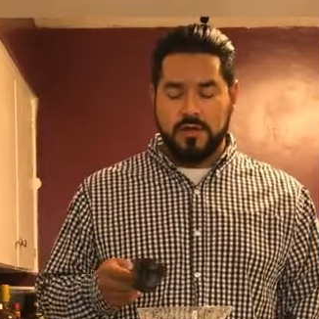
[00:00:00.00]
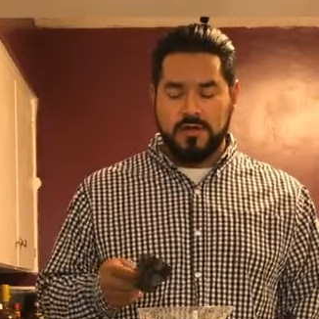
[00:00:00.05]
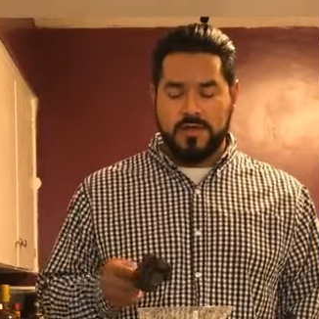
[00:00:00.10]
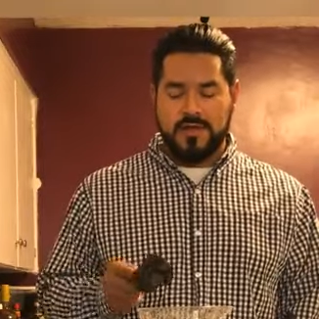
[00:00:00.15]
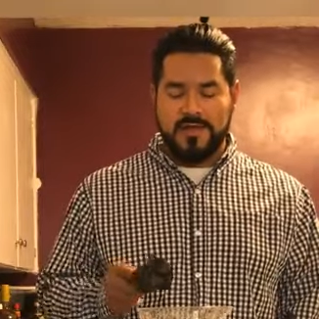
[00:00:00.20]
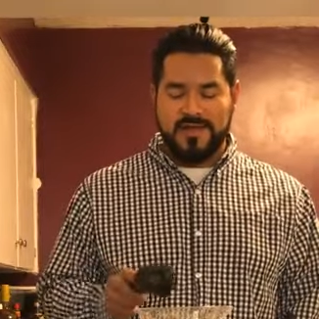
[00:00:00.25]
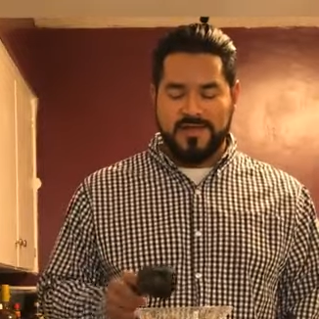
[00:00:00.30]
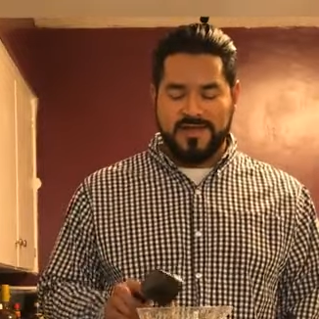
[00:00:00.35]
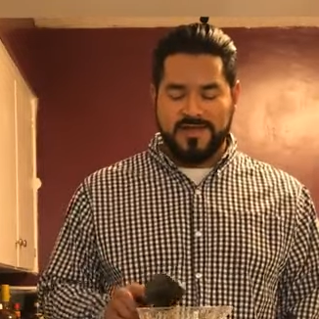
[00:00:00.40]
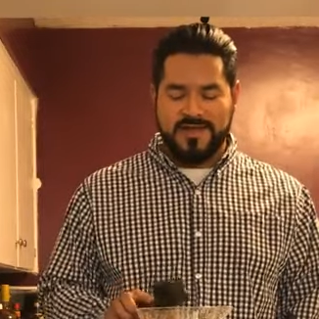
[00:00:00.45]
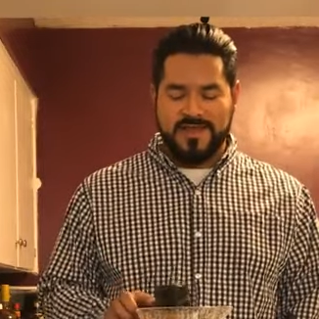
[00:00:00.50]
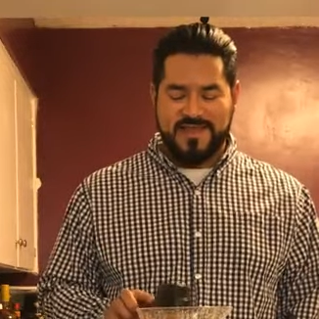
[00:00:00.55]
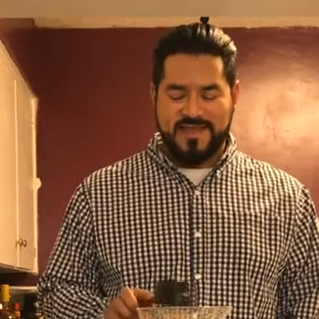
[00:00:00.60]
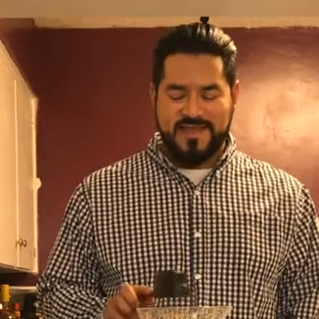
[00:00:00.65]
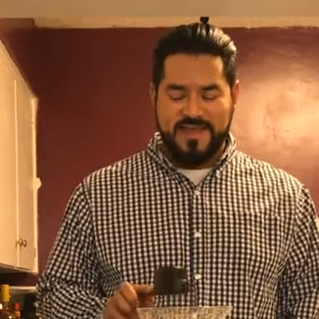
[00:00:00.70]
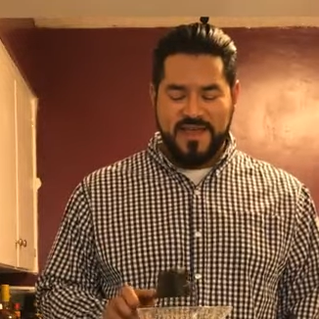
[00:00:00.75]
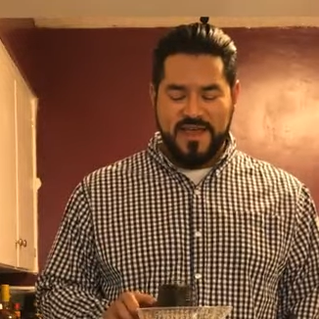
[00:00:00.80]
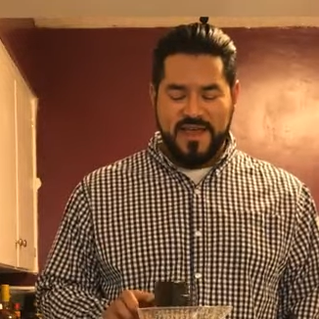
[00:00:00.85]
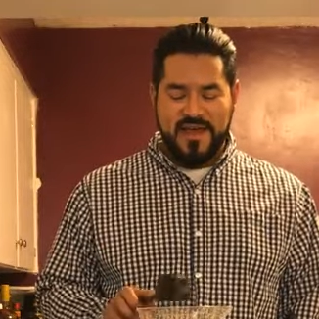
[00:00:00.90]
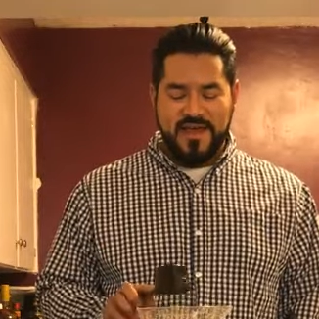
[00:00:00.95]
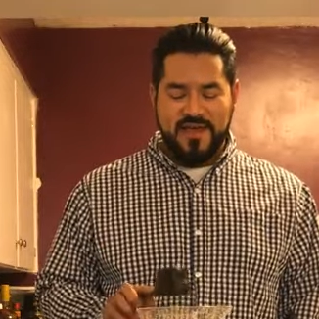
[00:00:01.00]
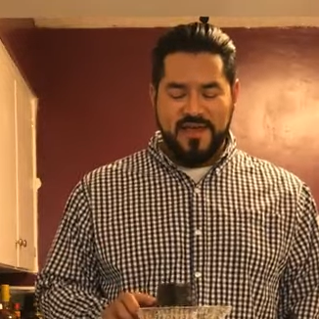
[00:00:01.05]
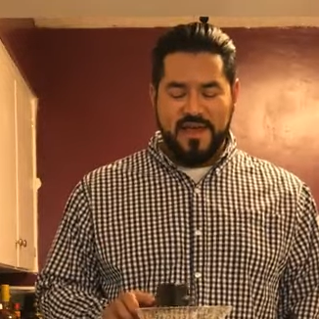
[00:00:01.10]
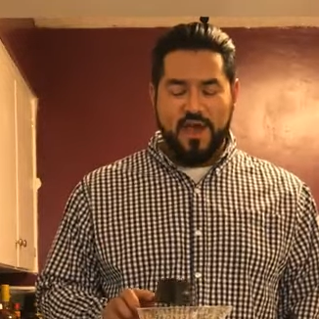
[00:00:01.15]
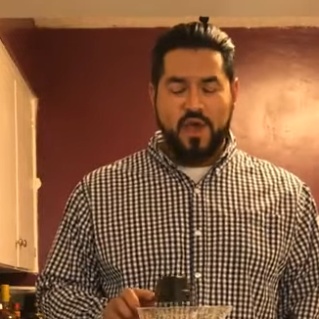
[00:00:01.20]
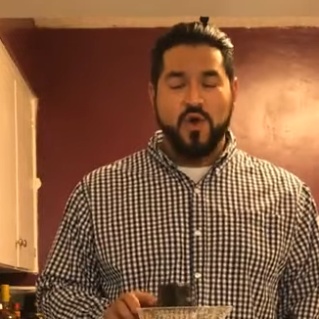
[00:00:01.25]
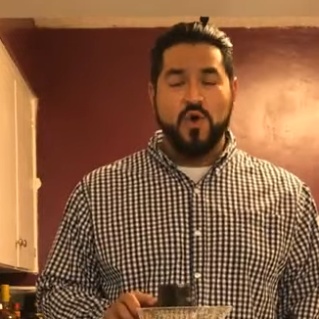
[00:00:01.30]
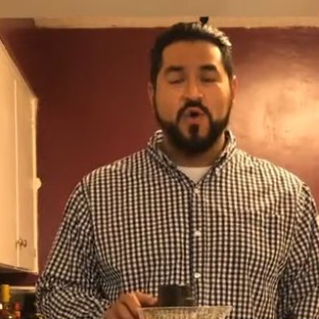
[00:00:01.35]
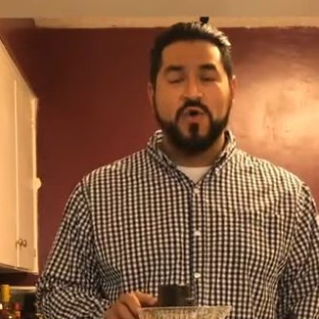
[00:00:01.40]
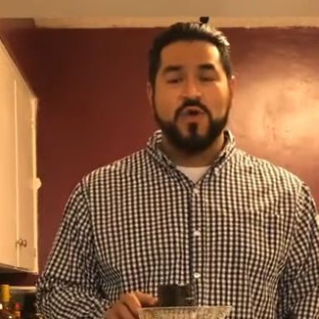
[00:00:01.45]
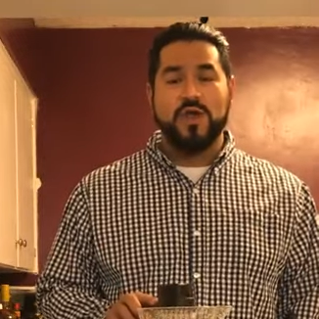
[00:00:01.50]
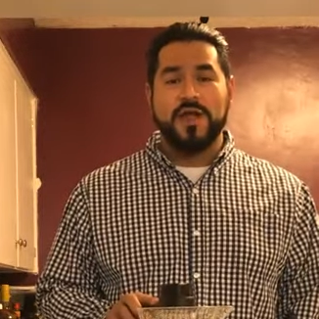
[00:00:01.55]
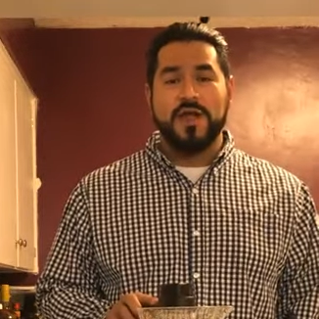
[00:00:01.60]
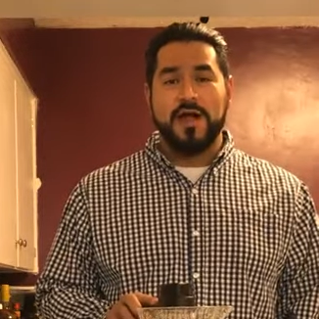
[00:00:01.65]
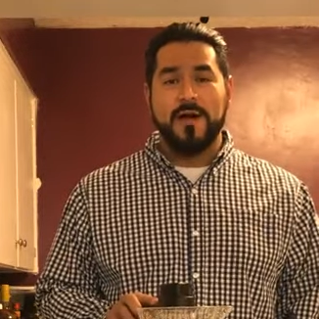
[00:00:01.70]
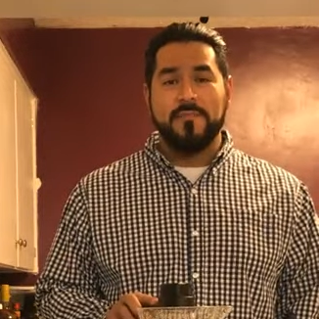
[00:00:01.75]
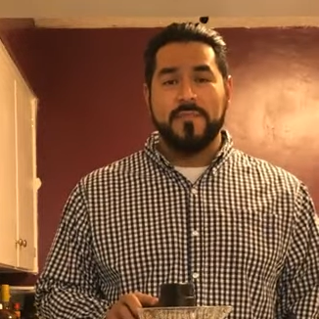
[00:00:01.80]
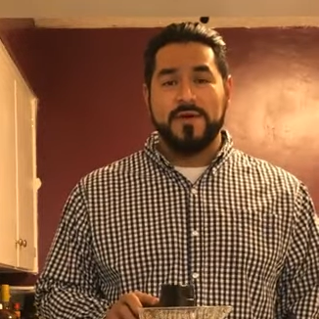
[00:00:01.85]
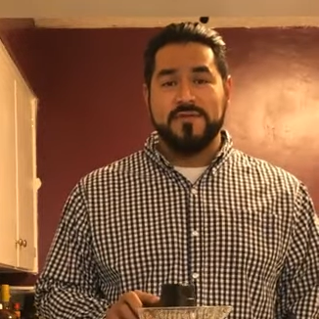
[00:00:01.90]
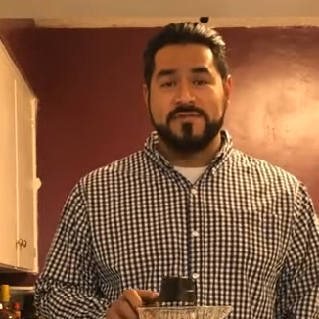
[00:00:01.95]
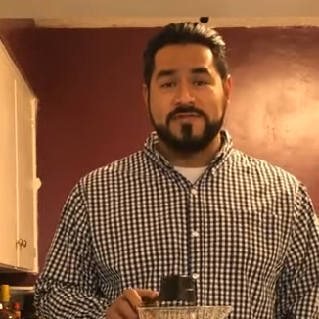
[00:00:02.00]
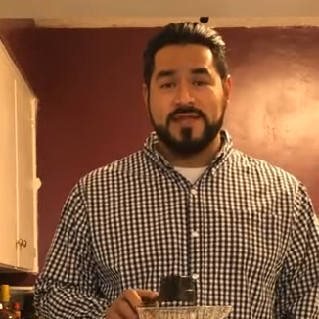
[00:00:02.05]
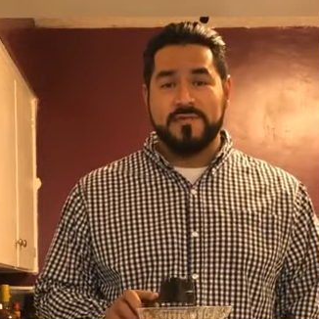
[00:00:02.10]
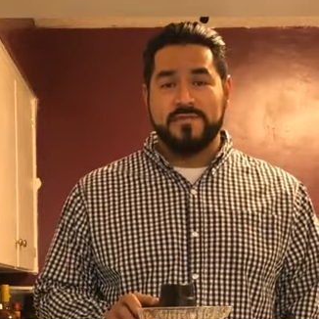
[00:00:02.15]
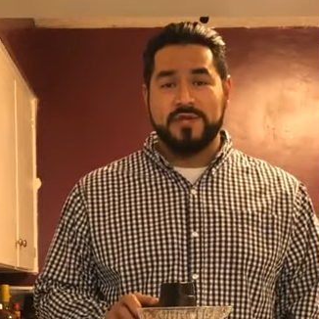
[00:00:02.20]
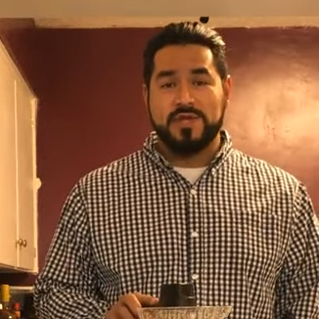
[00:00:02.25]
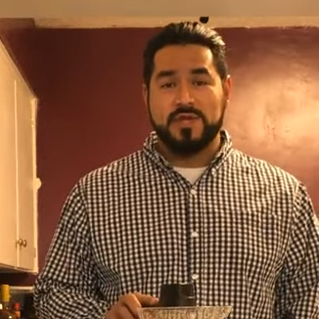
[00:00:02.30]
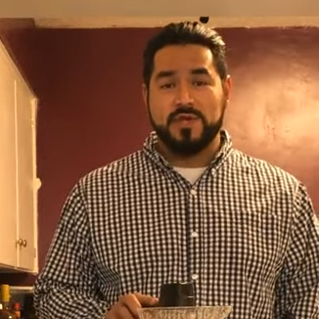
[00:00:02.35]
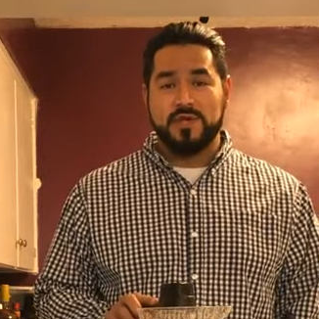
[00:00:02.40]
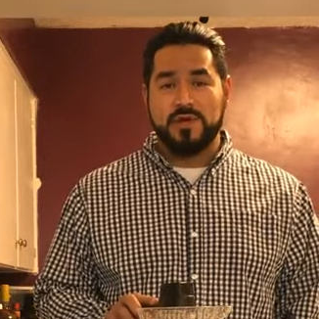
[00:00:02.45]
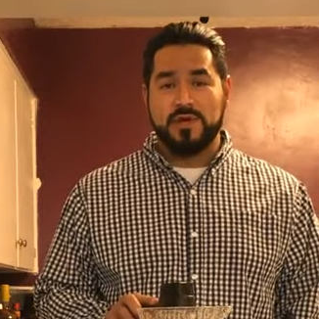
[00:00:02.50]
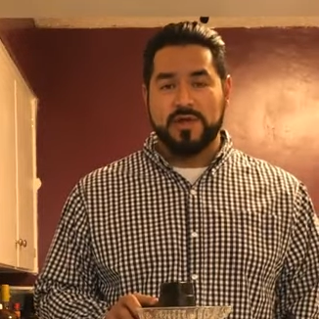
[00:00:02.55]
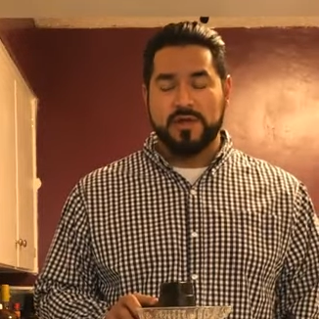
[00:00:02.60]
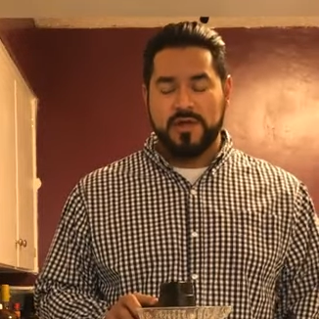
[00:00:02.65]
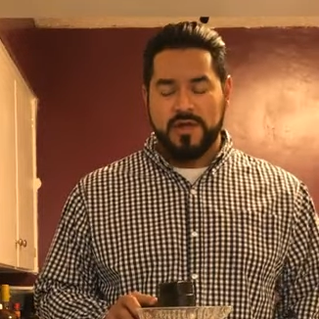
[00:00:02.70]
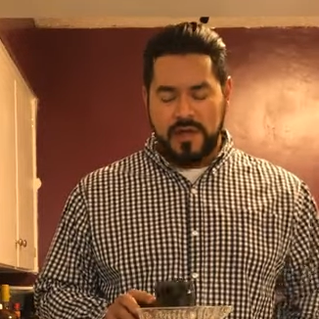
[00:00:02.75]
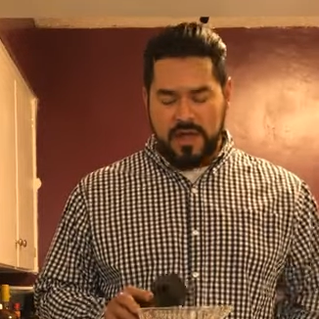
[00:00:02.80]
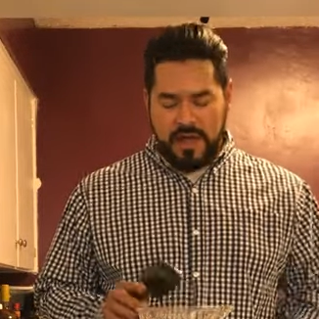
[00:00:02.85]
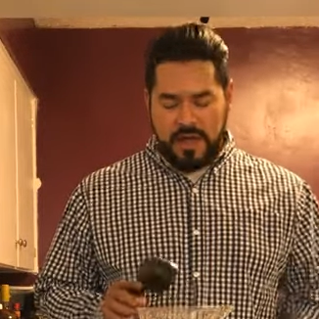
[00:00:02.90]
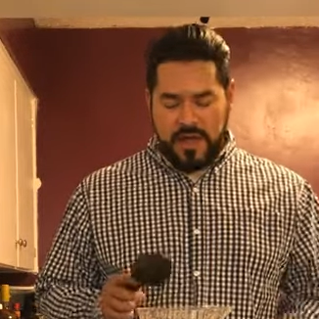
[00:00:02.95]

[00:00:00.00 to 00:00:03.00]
A quarter cup of cinnamon sugar.